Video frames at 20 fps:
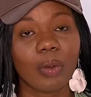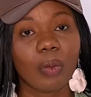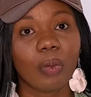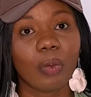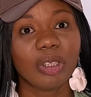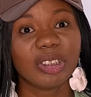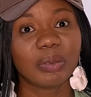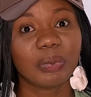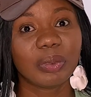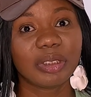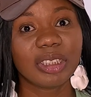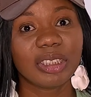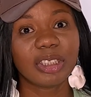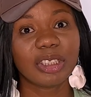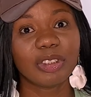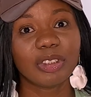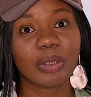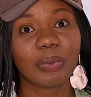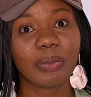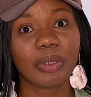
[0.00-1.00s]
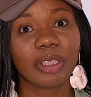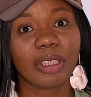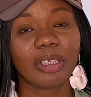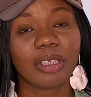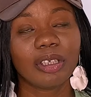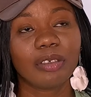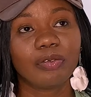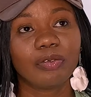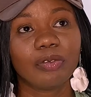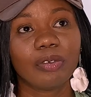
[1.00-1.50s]
Once the percentage you're bringing
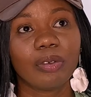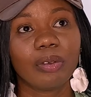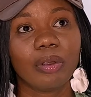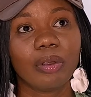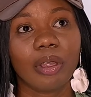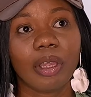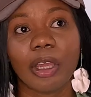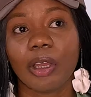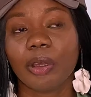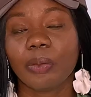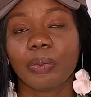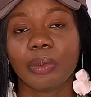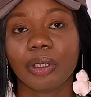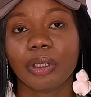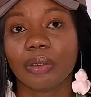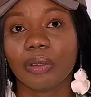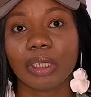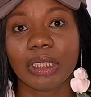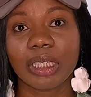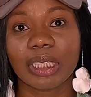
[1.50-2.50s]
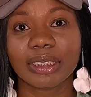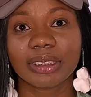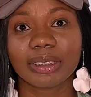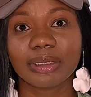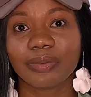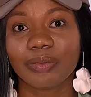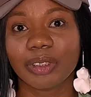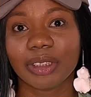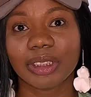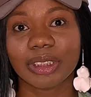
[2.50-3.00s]
out for helping
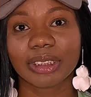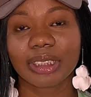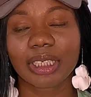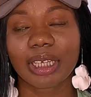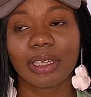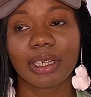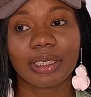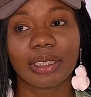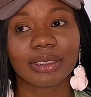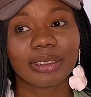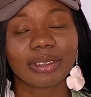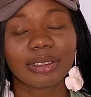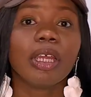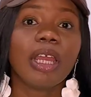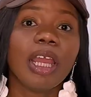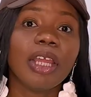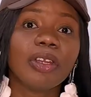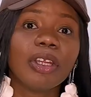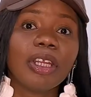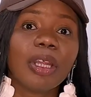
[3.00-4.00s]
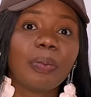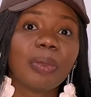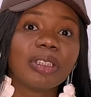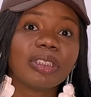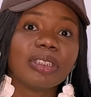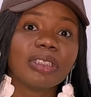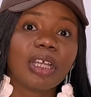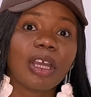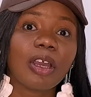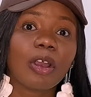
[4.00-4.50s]
others finish, collapse. Another
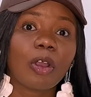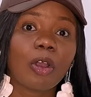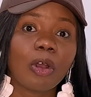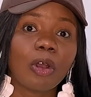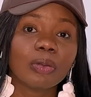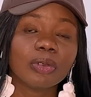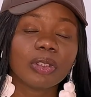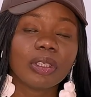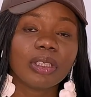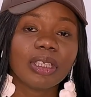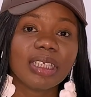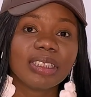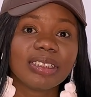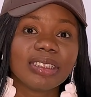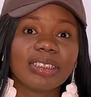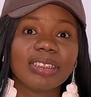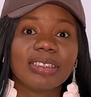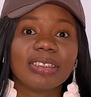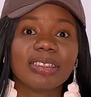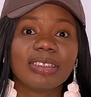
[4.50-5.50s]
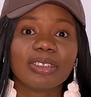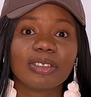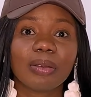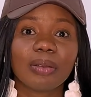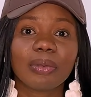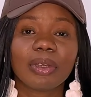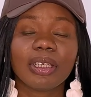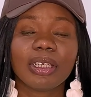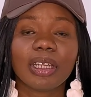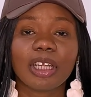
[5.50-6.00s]
person that comes, unless it's
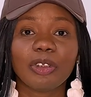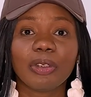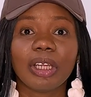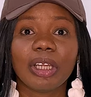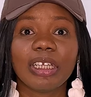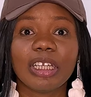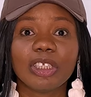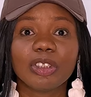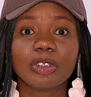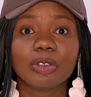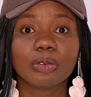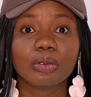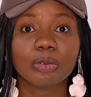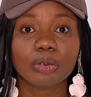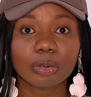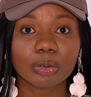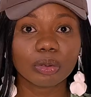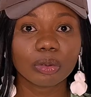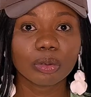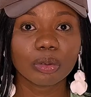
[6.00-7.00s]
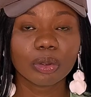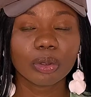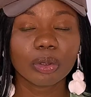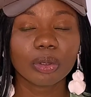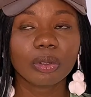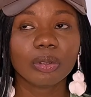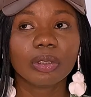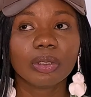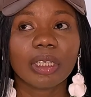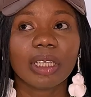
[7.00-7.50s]
something that you are led to do,
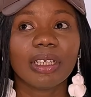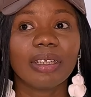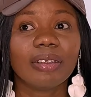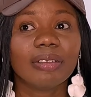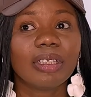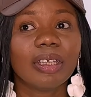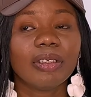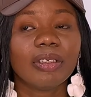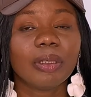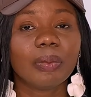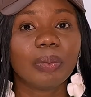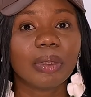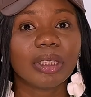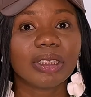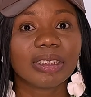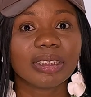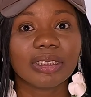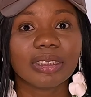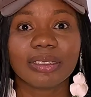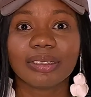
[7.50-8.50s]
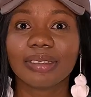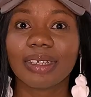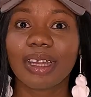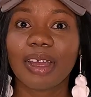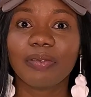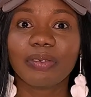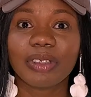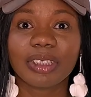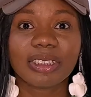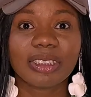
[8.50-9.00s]
you can now tell the person
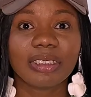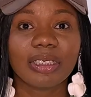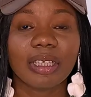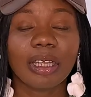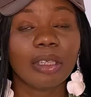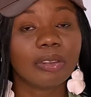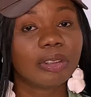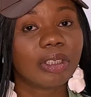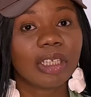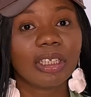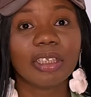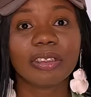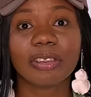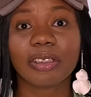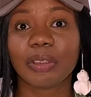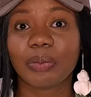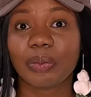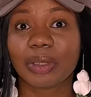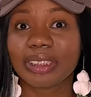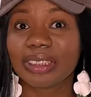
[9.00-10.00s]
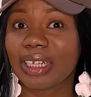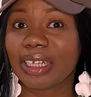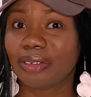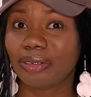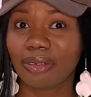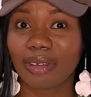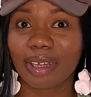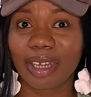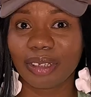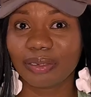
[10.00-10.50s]
I've uh, you cannot tell the person I
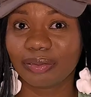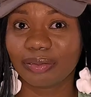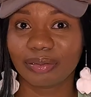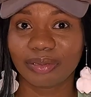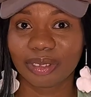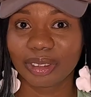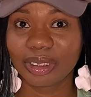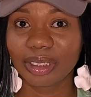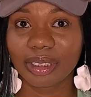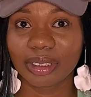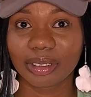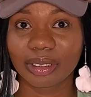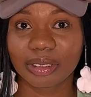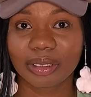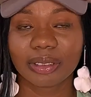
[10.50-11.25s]
don't have. tickets.